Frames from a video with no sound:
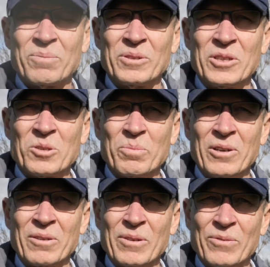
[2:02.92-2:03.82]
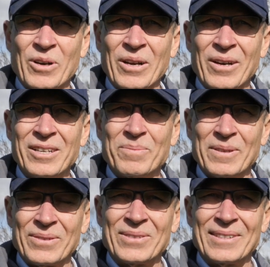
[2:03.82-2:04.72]
were disappearing before our eyes
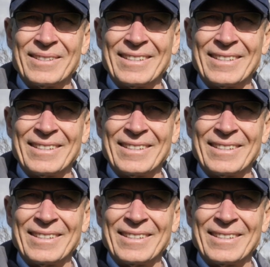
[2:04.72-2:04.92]
because